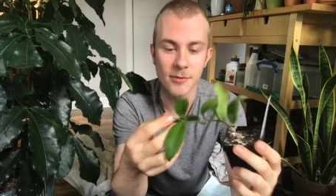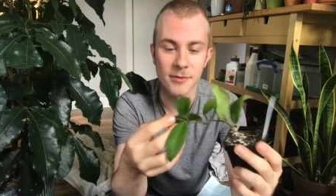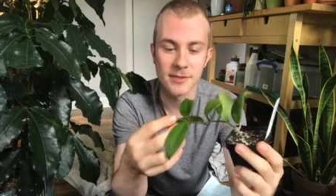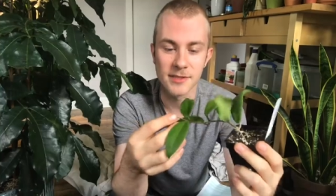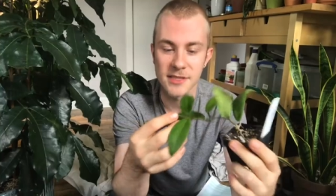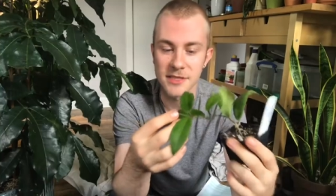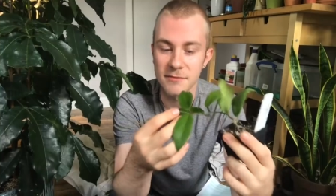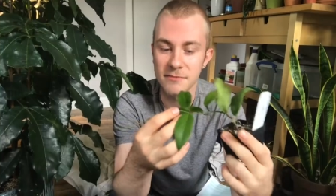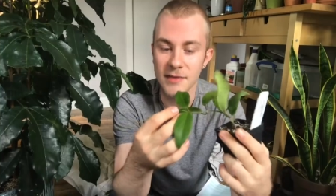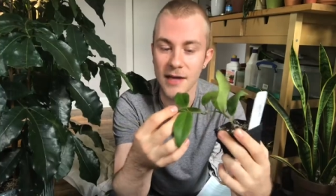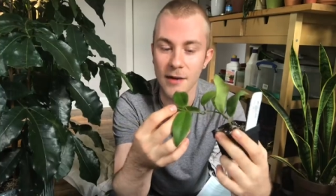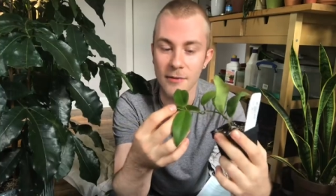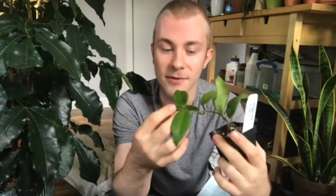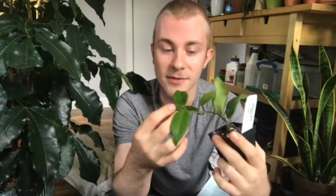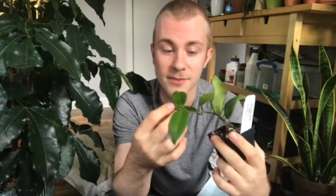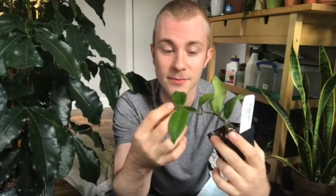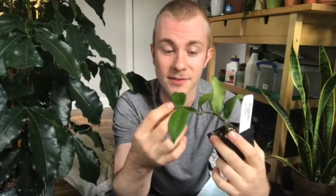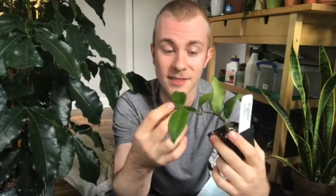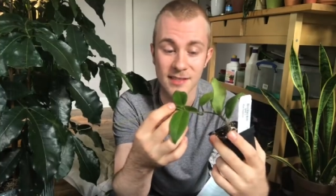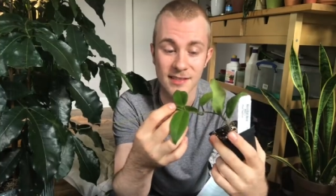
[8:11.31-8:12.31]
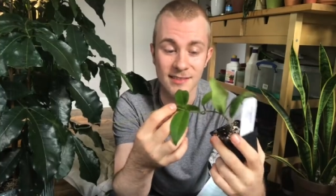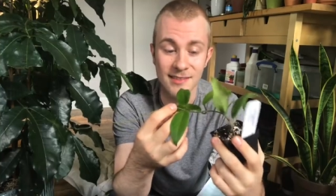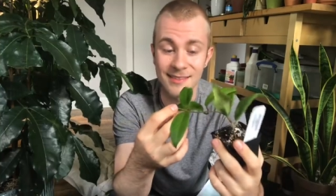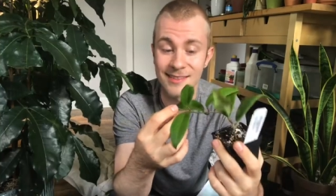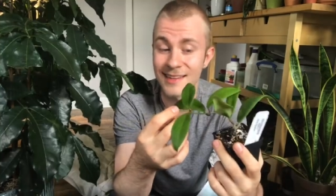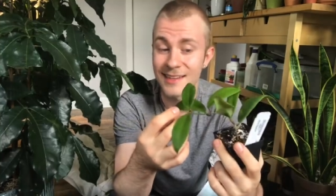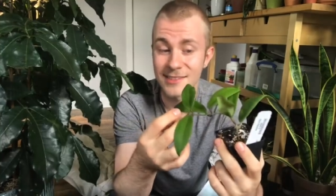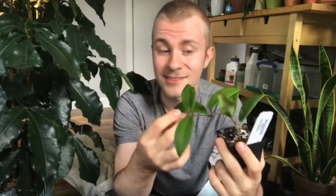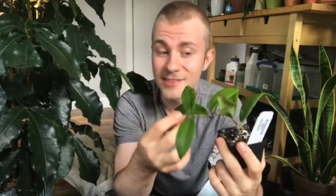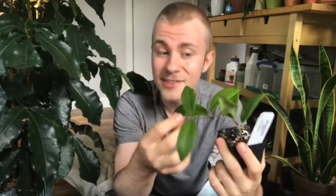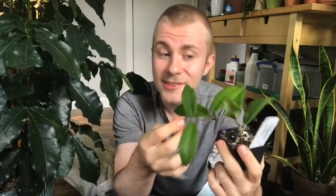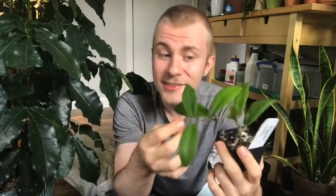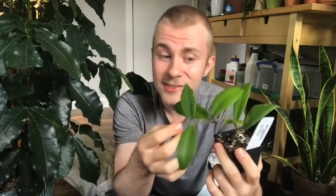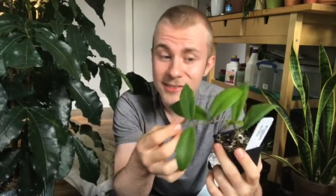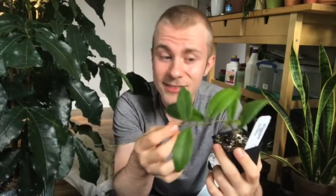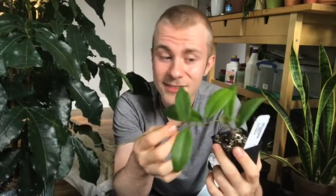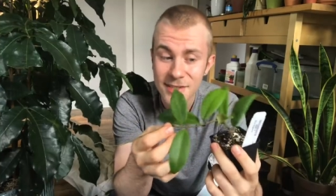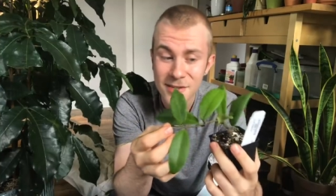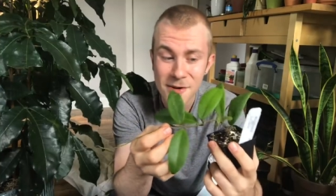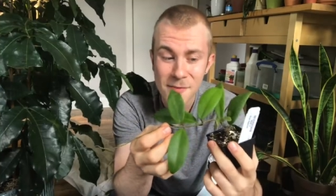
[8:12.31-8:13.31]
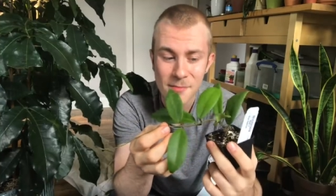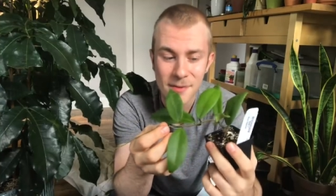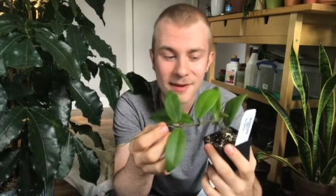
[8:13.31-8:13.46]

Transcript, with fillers: won't see flowers within the next year or so,